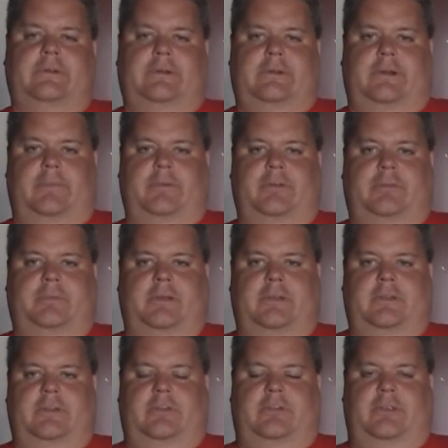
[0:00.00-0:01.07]
I'm
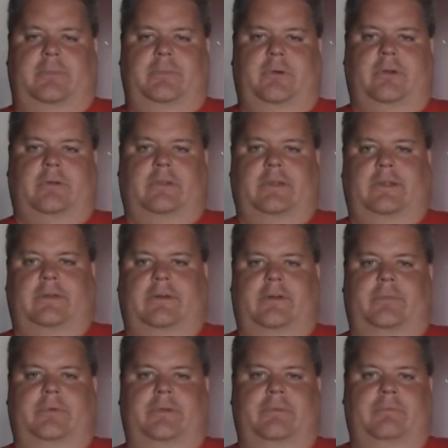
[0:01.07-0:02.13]
expecting to see more of Glenn
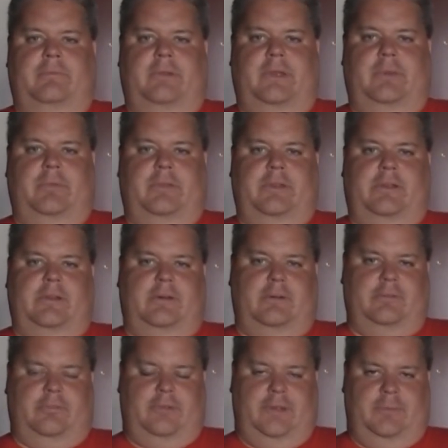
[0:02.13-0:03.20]
Godwin playing with the
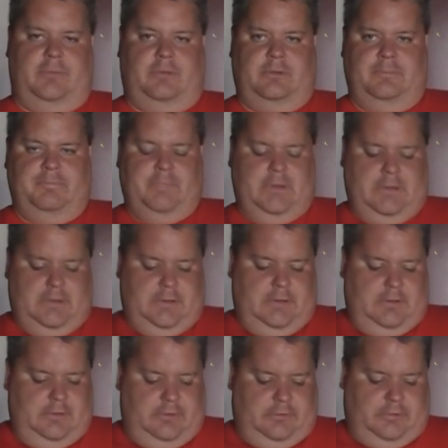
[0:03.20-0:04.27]
Calgary Flames
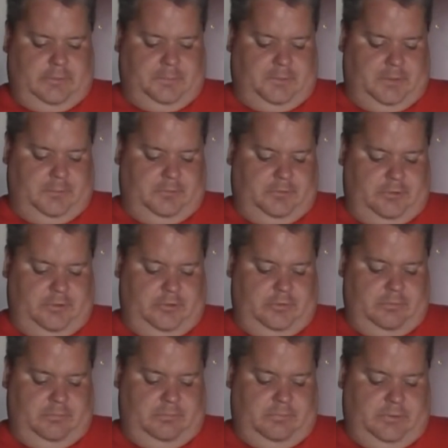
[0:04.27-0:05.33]
this upcoming
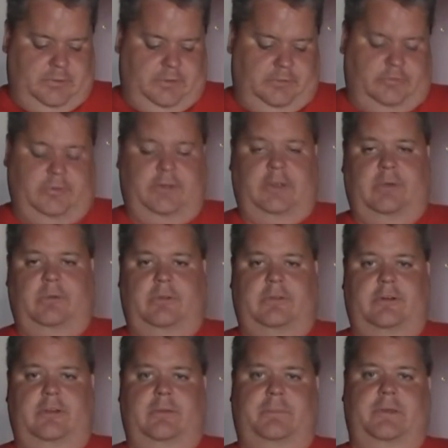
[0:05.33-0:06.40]
season. But I also hear with
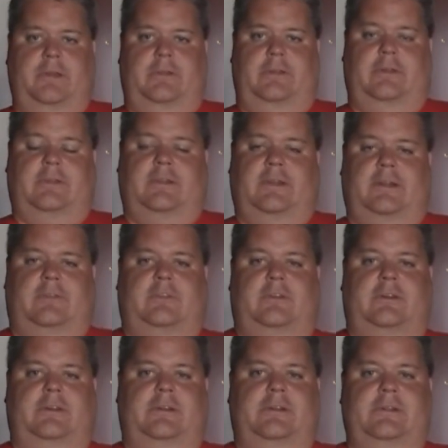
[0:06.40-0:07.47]
Tyler Pitlick
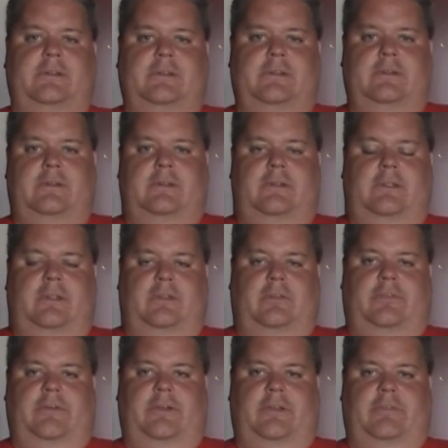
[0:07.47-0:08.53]
that
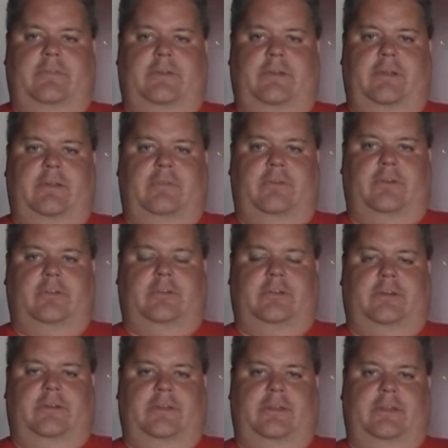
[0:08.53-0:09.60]
he's very, very
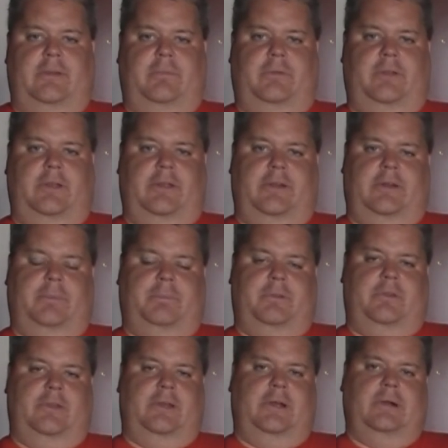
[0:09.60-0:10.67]
versatile, that he can play up
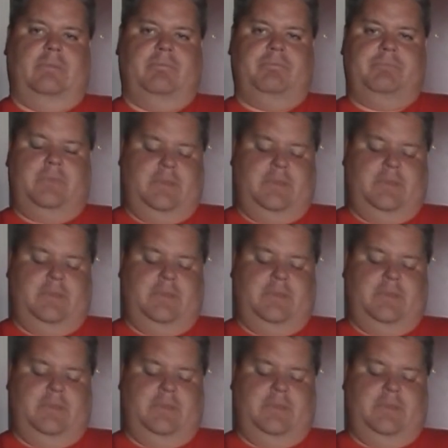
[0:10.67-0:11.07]
and down